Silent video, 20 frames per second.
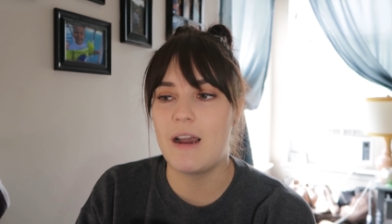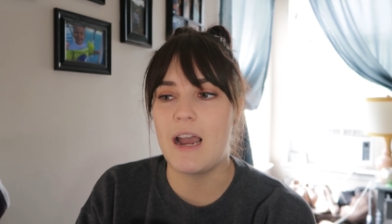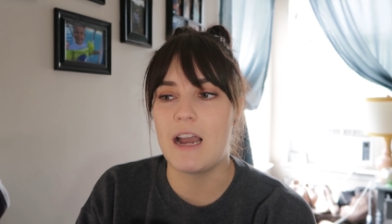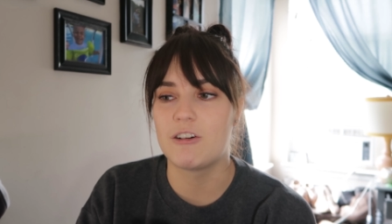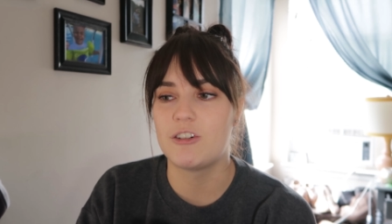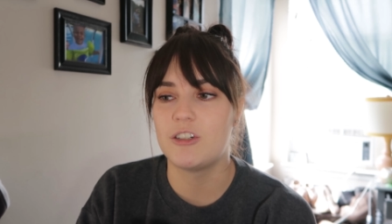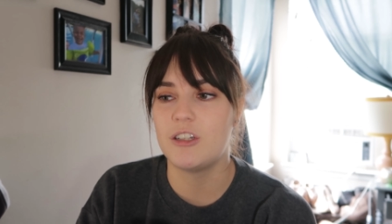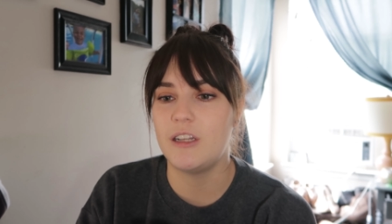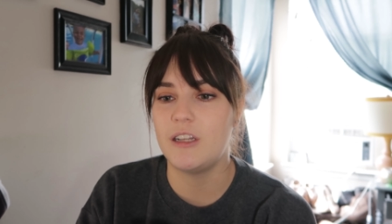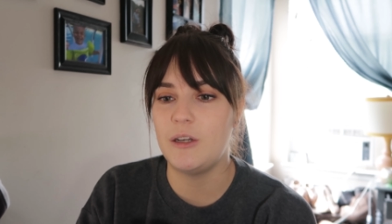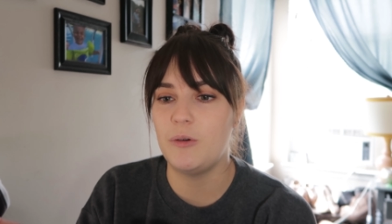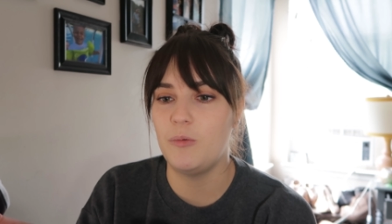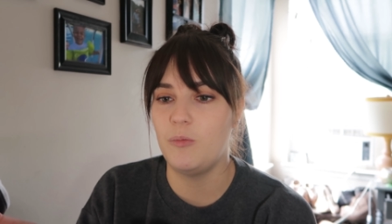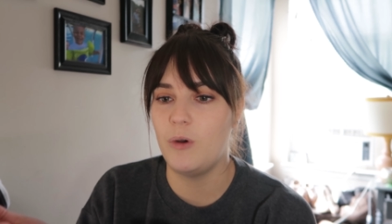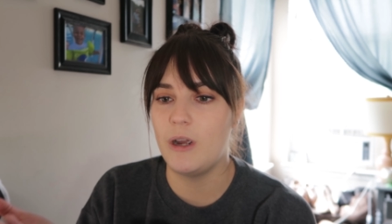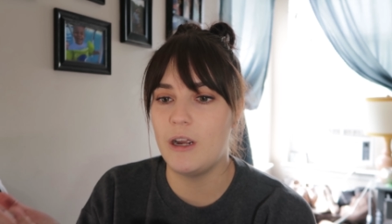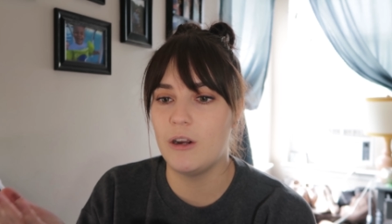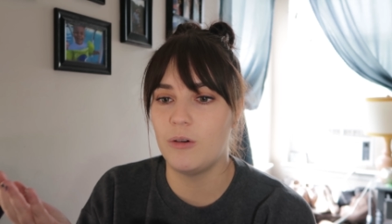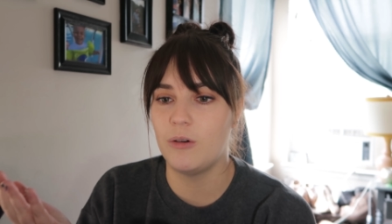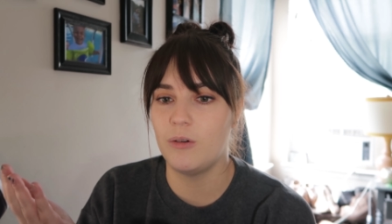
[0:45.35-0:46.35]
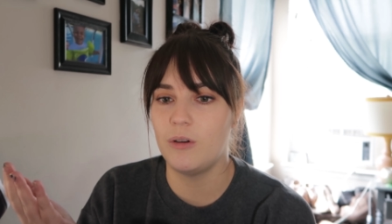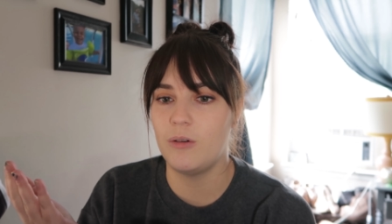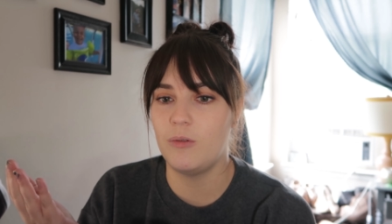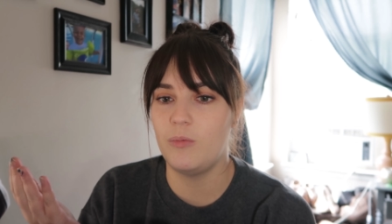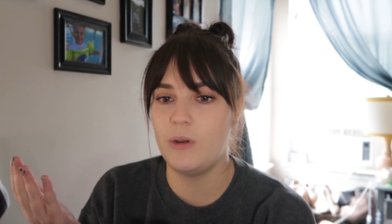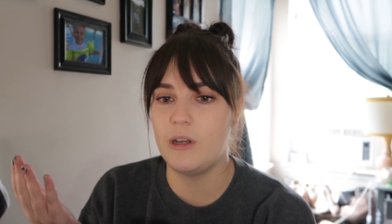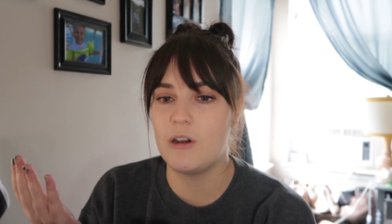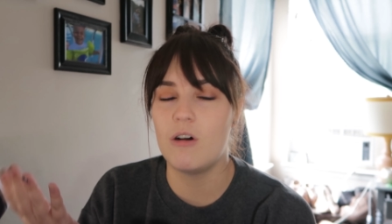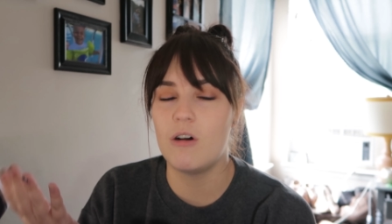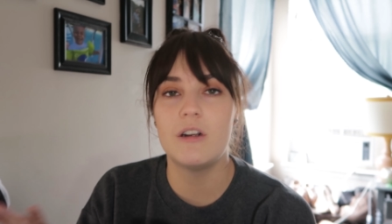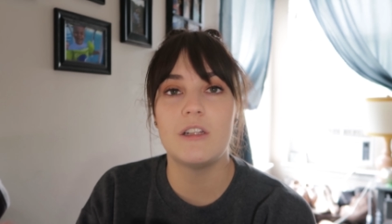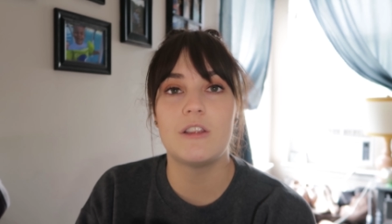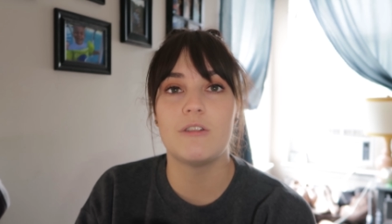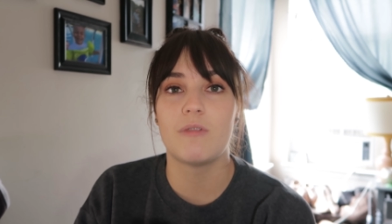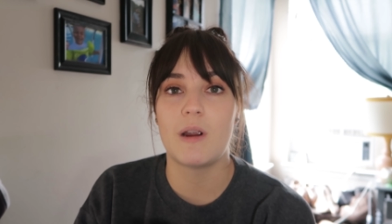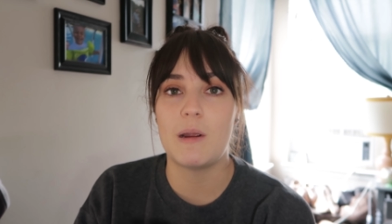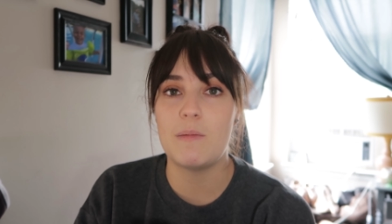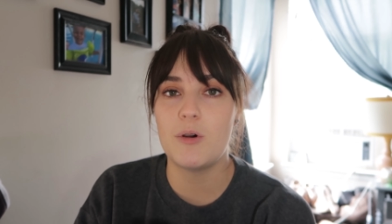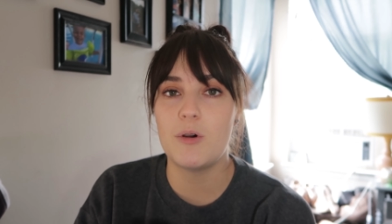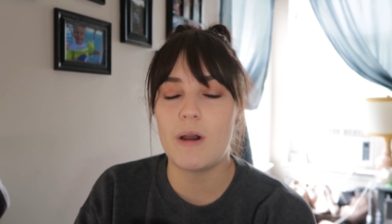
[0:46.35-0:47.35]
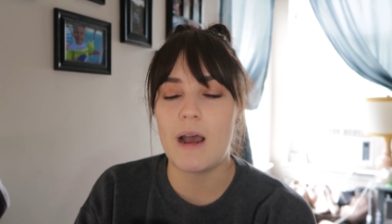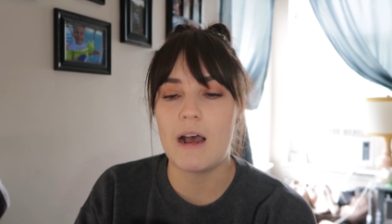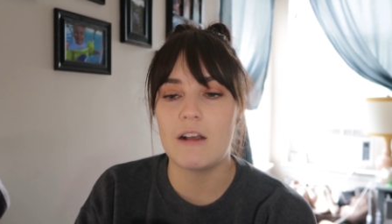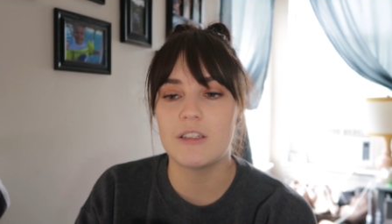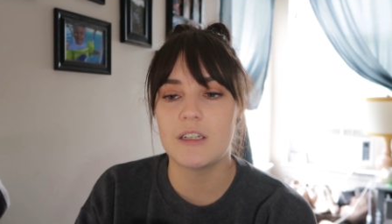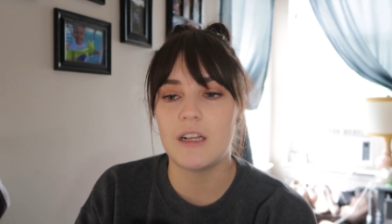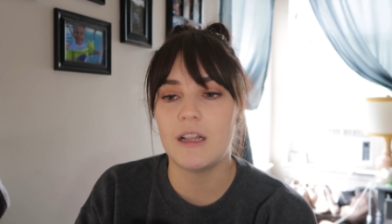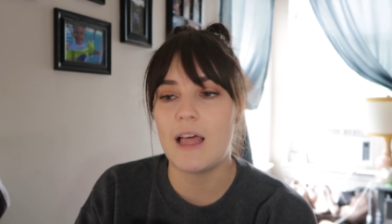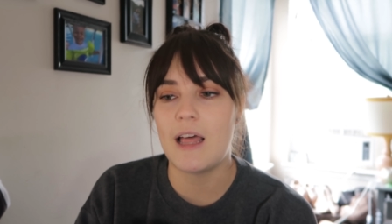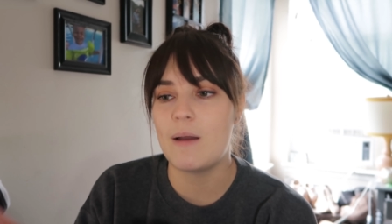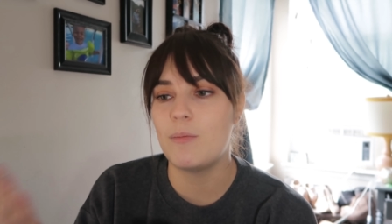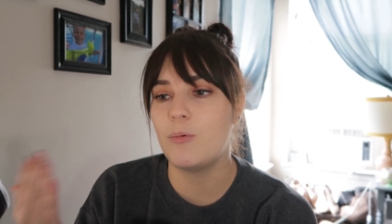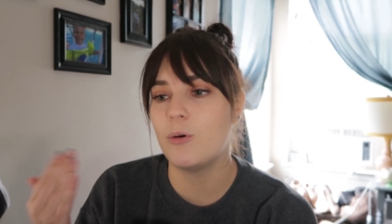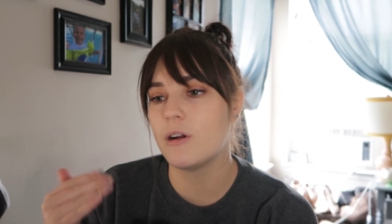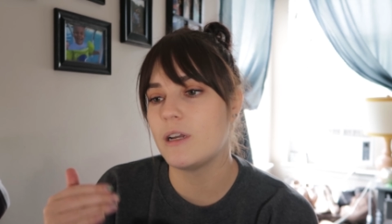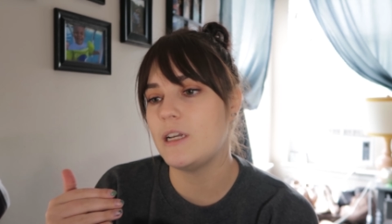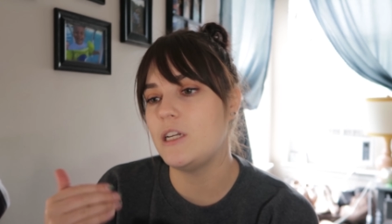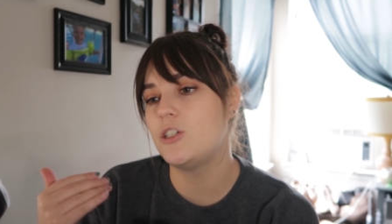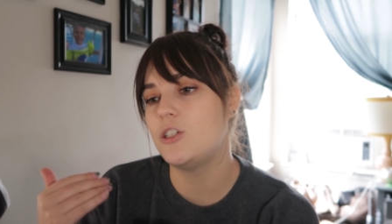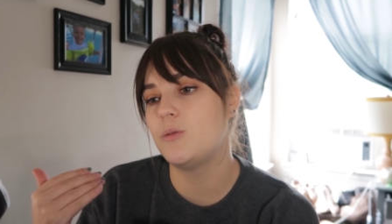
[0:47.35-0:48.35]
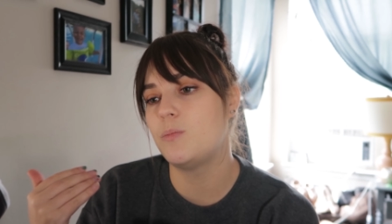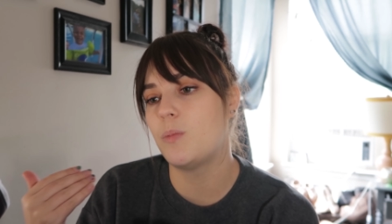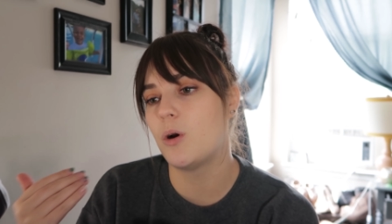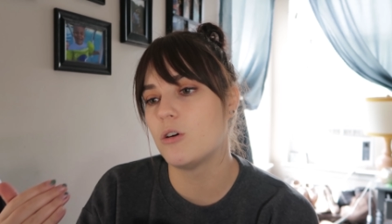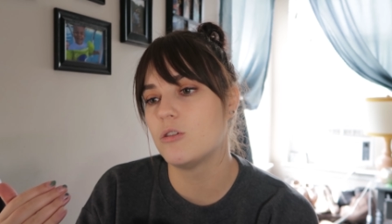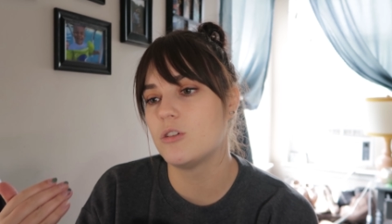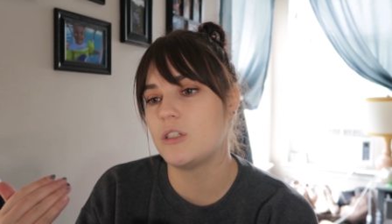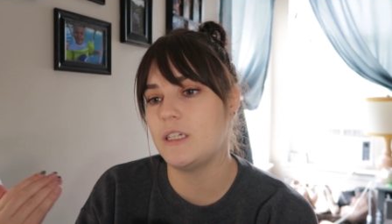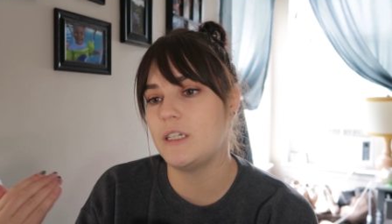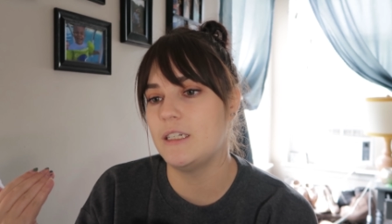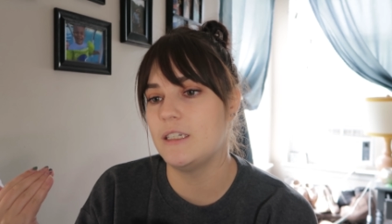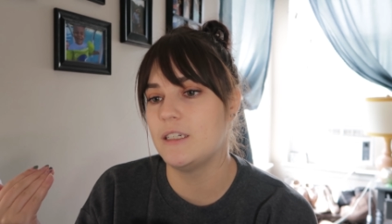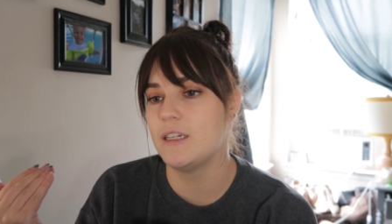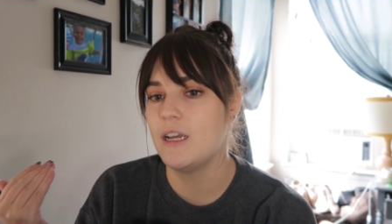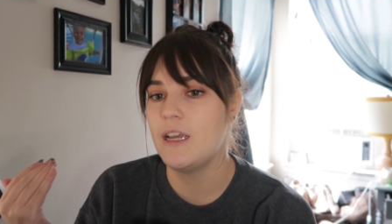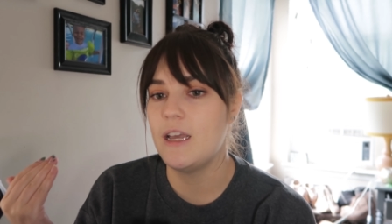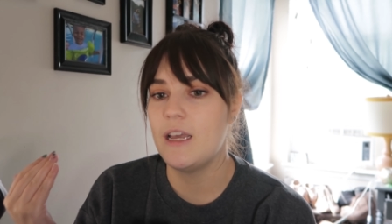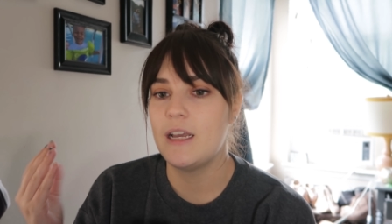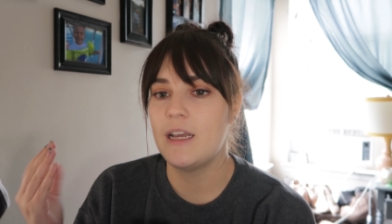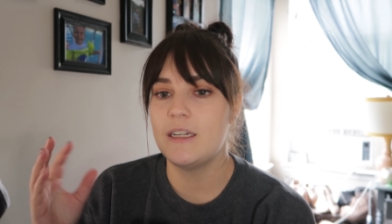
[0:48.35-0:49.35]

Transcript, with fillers: actually, where we called it the Rainbow House collab, where each person